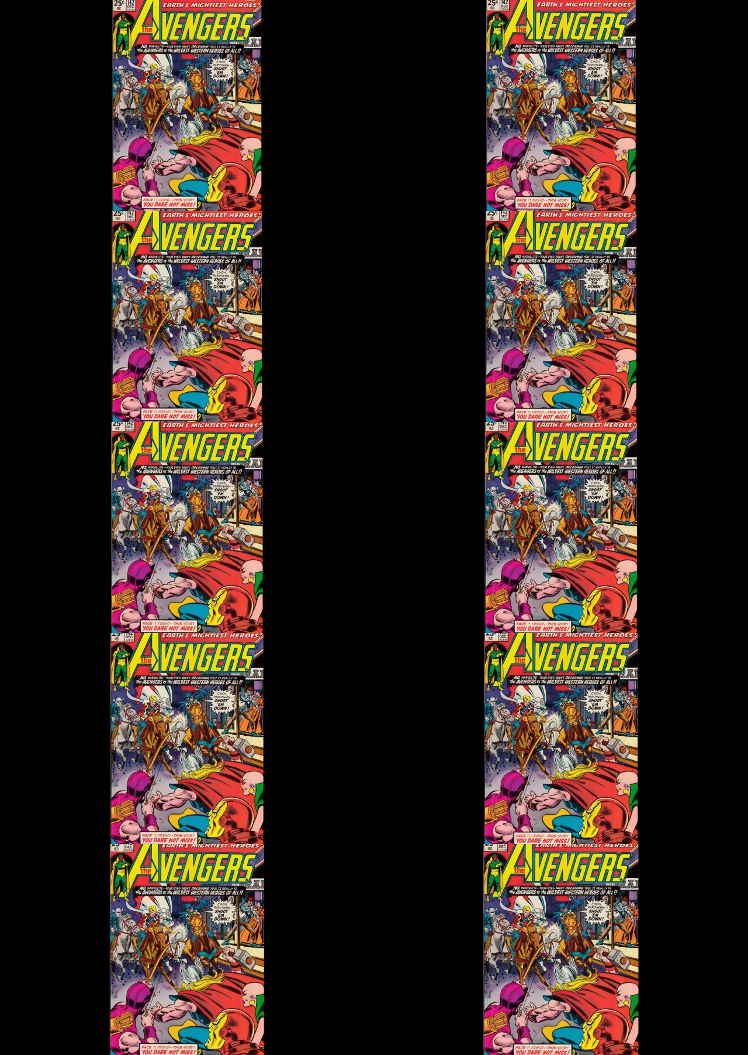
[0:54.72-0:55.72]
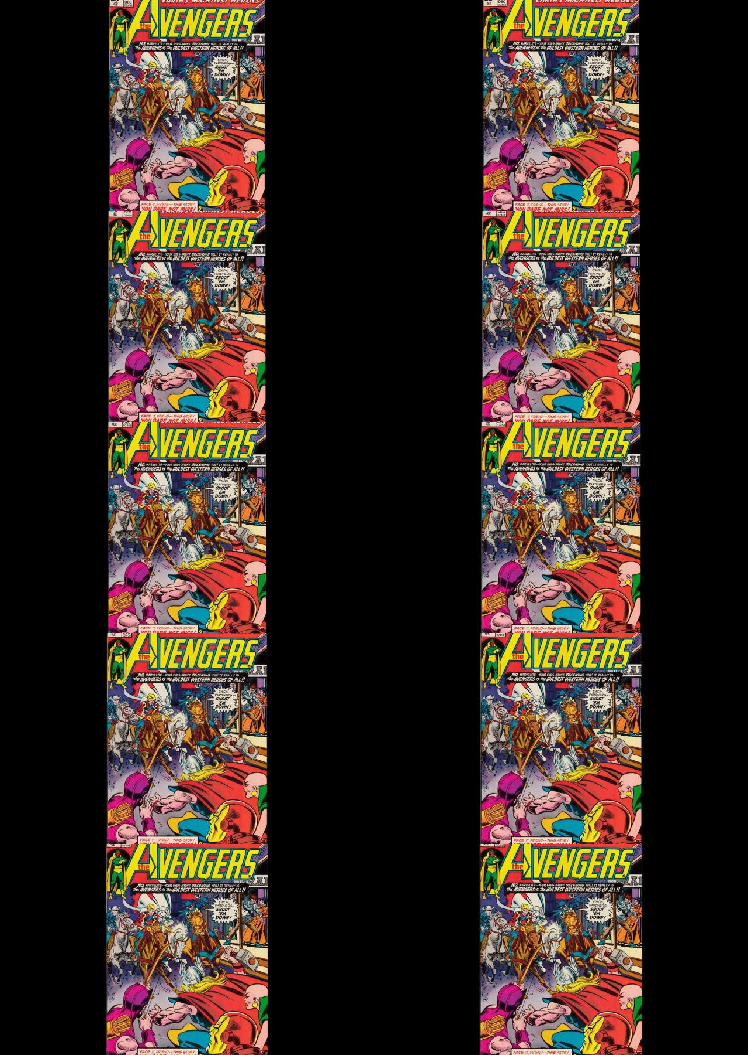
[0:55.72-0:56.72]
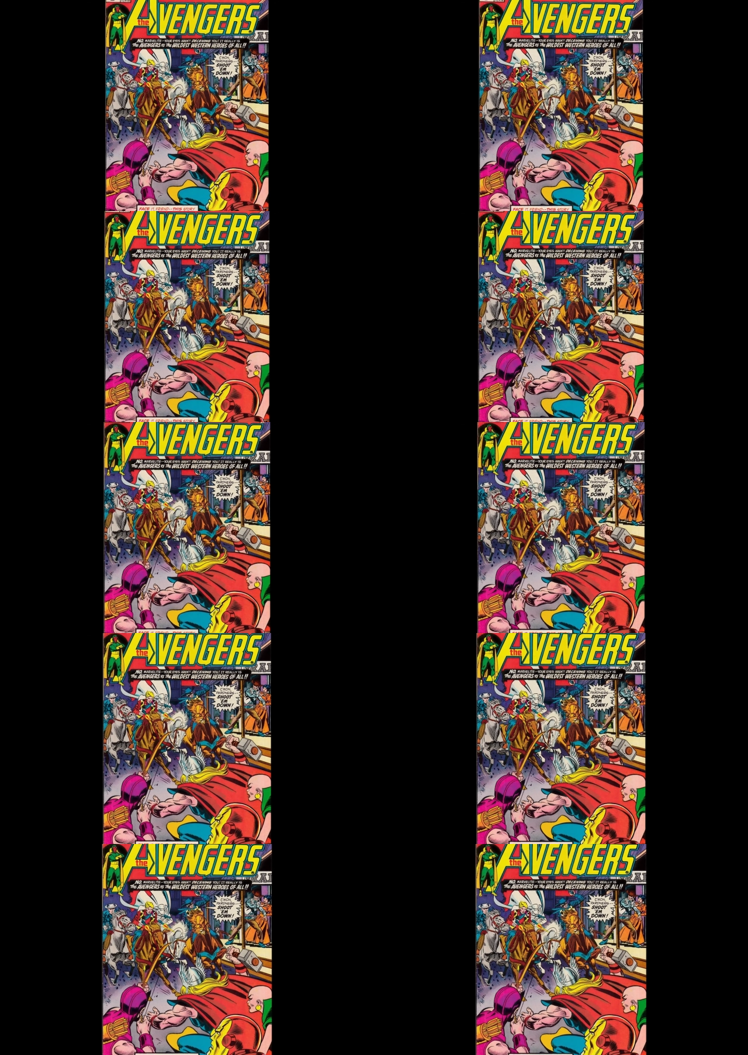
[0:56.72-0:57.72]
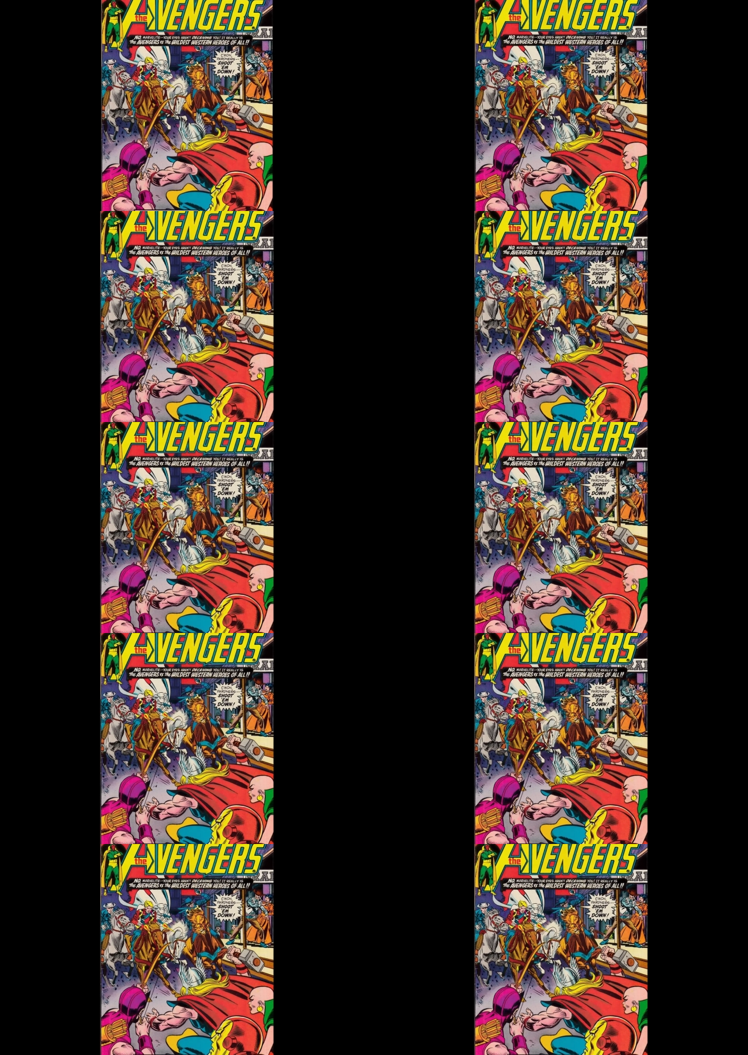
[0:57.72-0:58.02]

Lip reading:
(no speaker visible)